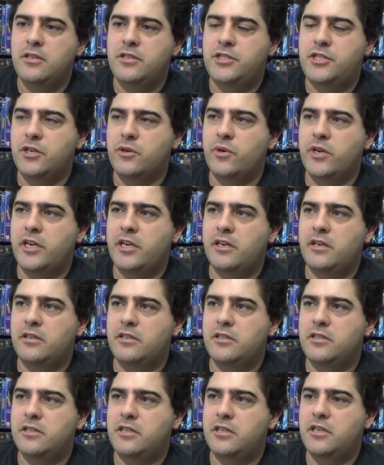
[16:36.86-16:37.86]
doing,
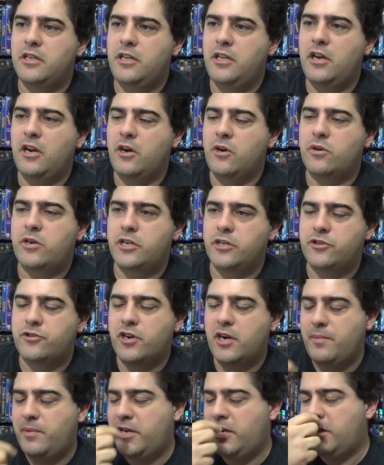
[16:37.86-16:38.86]
you know,
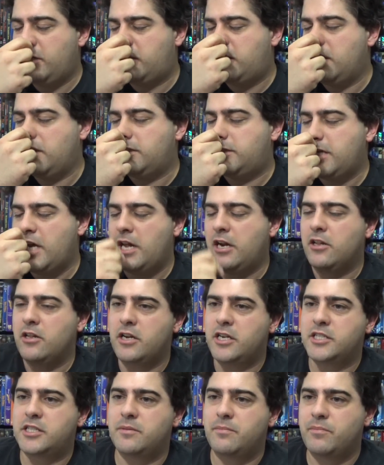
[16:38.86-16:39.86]
contributing to the Channel
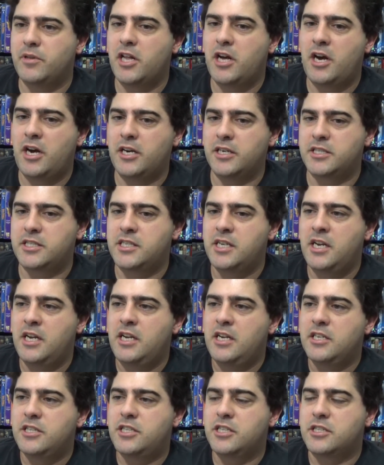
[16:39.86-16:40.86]
Awesome blogs,
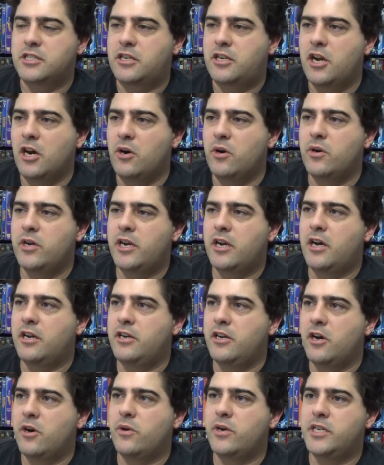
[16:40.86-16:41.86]
just going
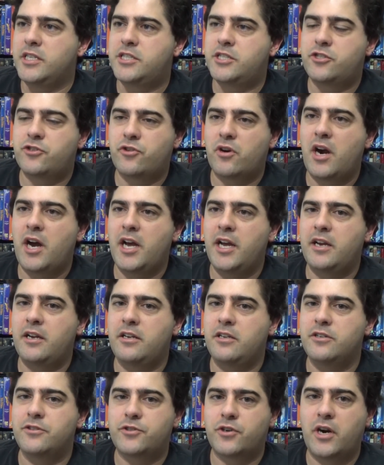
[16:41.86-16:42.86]
unnoticed,
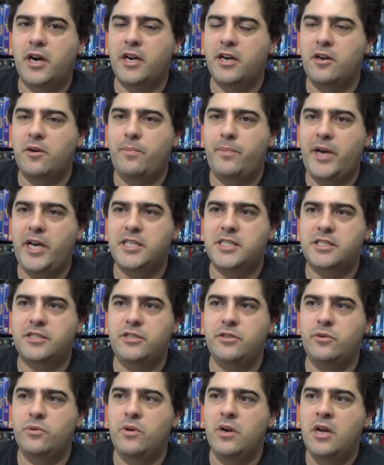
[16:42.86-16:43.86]
trying your best
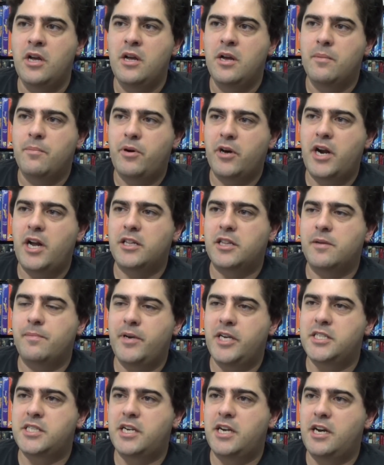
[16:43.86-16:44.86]
to put out the
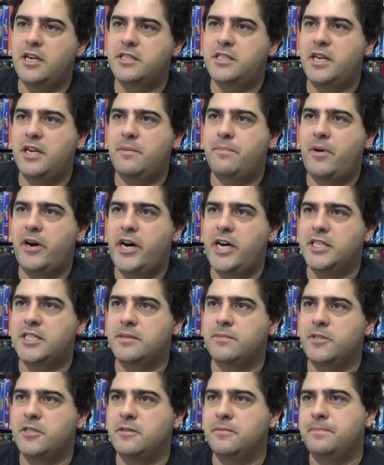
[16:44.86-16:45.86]
best content
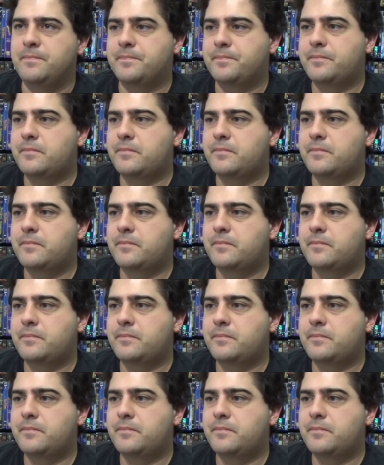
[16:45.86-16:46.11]
possible,